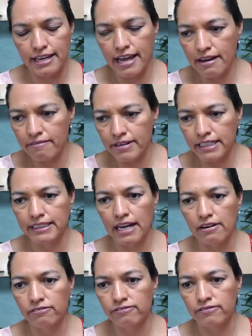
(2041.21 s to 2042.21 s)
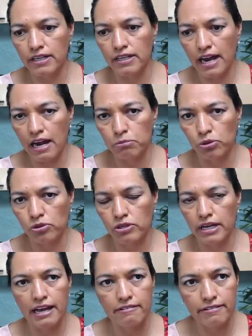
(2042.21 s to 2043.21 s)
every self-help book,
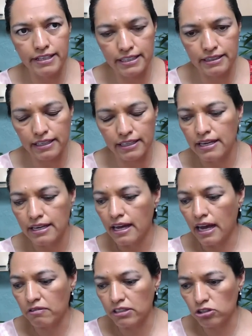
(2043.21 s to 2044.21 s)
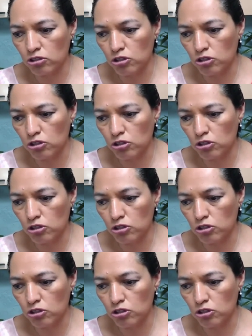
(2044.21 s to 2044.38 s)
everything that I want to